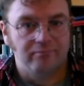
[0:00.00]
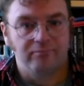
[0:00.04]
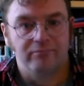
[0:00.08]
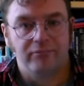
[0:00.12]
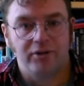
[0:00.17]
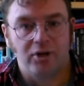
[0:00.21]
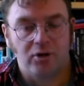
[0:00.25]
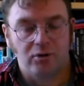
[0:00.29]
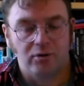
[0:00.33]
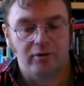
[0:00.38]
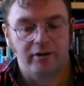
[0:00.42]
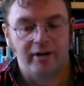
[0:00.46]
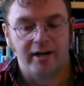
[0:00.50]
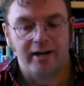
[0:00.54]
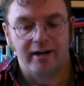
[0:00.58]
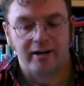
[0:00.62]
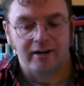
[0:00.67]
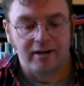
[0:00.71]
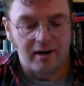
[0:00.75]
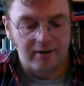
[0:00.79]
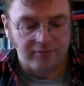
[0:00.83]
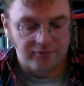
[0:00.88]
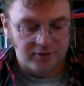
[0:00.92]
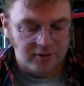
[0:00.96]
the older
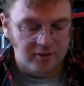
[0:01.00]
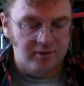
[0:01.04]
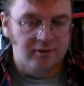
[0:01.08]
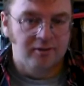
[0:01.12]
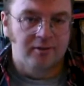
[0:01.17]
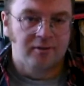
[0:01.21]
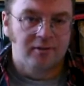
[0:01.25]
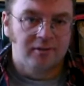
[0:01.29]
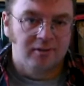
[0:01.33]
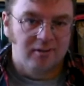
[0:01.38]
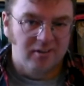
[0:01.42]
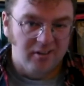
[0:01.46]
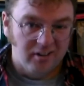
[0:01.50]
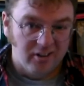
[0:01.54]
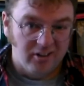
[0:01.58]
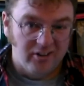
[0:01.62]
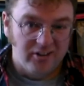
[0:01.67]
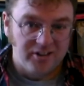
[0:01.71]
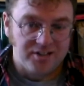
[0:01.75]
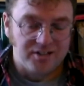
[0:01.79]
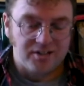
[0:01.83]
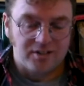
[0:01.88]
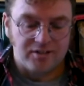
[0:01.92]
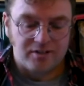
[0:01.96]
aircraft are
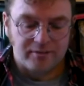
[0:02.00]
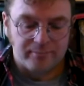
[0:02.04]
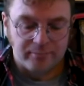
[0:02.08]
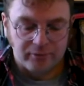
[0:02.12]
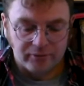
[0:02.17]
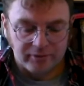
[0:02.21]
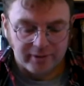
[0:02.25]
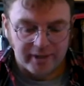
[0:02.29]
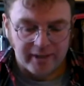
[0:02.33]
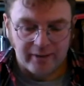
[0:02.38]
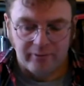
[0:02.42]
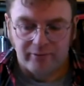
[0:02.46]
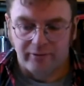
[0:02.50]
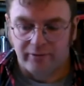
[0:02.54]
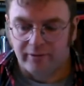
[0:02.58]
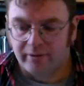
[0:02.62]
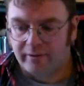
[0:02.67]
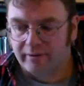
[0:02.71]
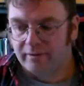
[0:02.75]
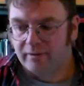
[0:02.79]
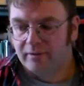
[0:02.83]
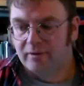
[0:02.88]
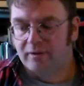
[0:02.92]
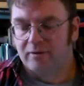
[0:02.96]
easy to put down
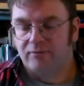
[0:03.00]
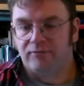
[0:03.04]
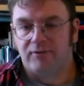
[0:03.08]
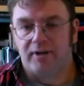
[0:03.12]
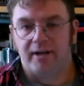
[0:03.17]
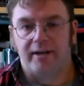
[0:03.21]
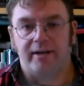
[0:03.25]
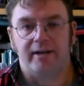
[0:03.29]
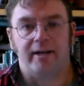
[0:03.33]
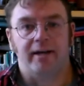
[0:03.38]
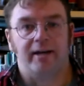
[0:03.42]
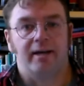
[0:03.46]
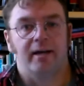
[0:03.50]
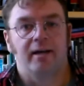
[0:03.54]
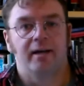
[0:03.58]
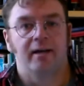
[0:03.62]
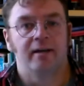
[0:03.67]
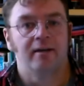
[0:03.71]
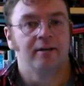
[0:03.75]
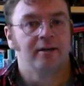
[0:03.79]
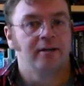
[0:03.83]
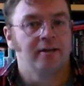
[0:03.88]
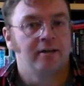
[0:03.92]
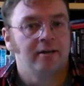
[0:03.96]
on a flight deck.
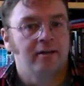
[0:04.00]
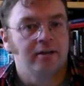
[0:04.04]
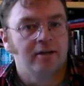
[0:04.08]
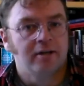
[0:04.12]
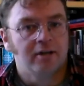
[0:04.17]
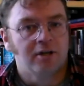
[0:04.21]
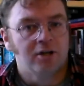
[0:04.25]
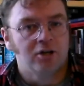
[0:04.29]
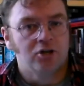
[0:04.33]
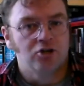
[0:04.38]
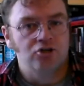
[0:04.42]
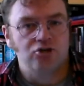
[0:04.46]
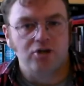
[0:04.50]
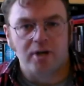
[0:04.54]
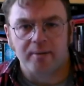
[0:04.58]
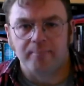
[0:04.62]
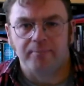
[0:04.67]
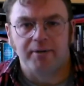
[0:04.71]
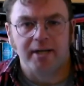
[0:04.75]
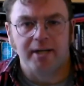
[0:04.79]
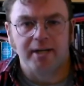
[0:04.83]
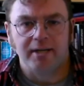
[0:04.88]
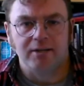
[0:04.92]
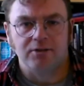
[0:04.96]
Jet
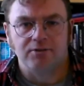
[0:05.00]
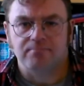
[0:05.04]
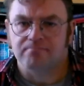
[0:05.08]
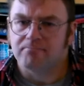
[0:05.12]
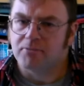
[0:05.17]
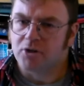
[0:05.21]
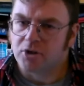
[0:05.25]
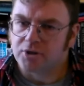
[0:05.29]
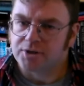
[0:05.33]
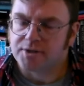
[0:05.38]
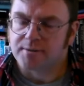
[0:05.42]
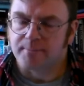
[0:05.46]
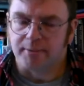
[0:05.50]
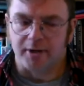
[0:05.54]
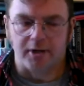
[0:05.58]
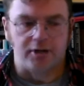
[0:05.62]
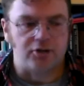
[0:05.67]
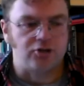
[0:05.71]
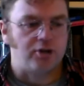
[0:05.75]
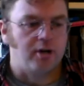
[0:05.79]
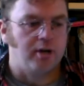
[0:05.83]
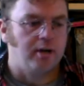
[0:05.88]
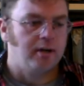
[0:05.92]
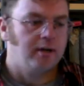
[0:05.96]
planes, not so
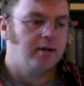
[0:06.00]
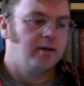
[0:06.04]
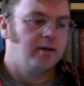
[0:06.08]
much.